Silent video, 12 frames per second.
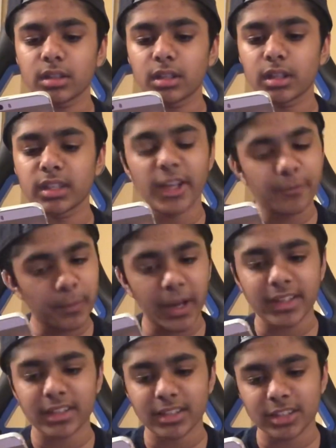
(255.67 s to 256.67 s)
Never
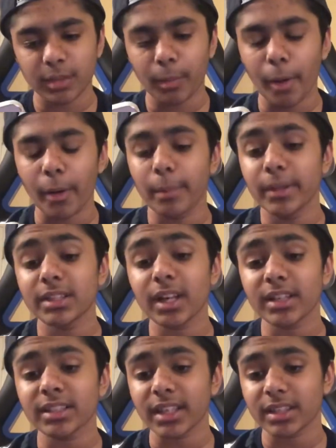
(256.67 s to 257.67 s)
mind, it's Dybala, but he's
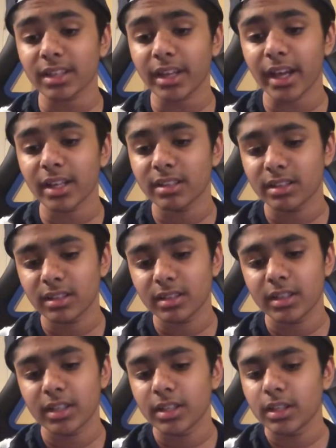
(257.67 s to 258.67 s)
96, okay.
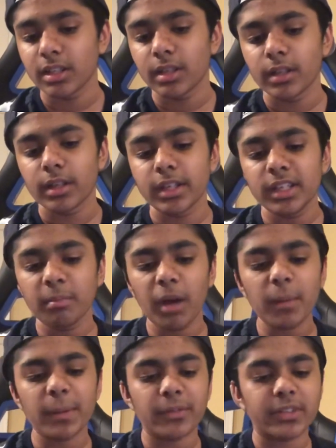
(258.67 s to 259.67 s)
He might
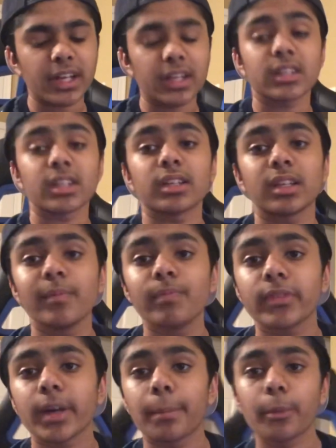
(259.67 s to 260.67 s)
be able to get into that team,
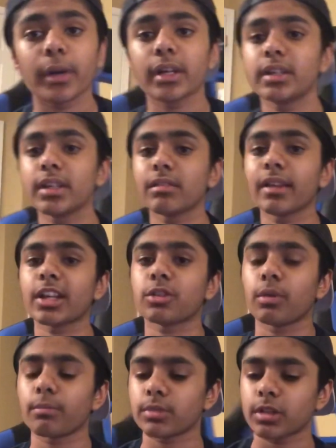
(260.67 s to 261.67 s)
but we're gonna need a link to
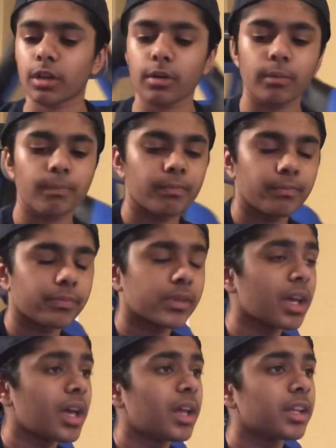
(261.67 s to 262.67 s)
him, so.
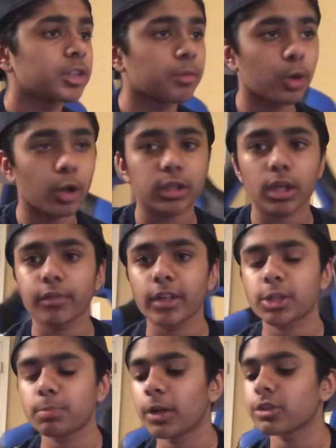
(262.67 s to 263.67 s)
This is going to be quite tough. Like,
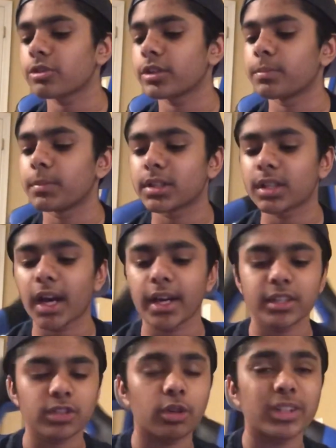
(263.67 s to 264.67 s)
Schmelzer and
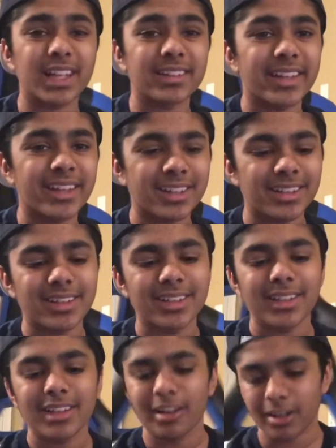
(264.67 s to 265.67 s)
Matthias got that link.
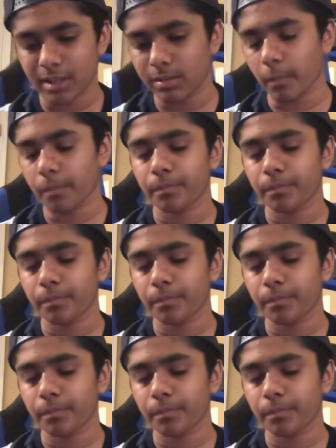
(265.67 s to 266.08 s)
Alright, come on.